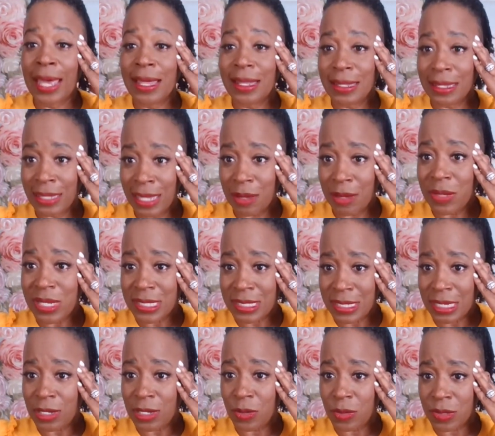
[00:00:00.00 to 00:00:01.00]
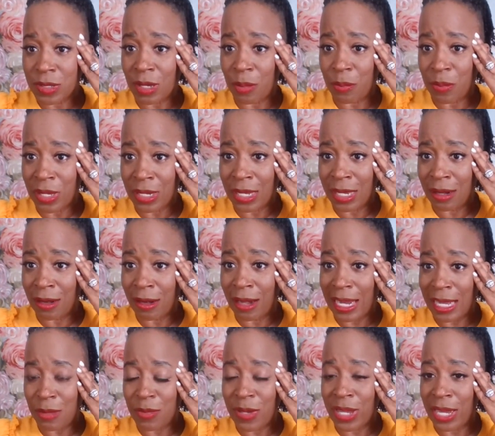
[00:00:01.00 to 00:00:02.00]
Let me see who's up in here.
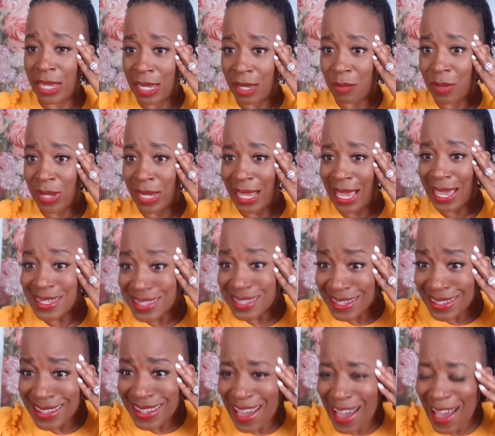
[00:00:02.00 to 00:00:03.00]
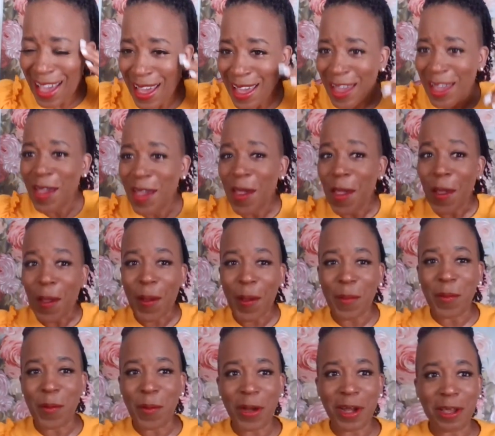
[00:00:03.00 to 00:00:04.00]
Anybody? Hey, Delia. Good
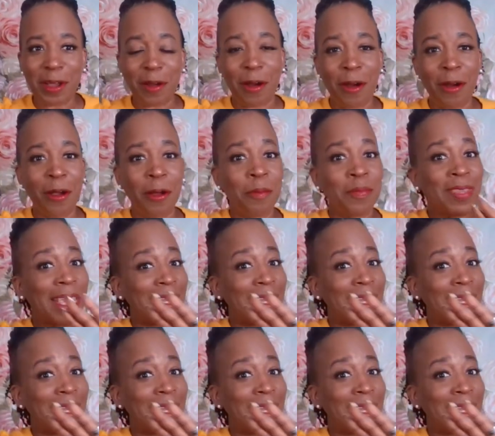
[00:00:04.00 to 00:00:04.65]
morning, girl.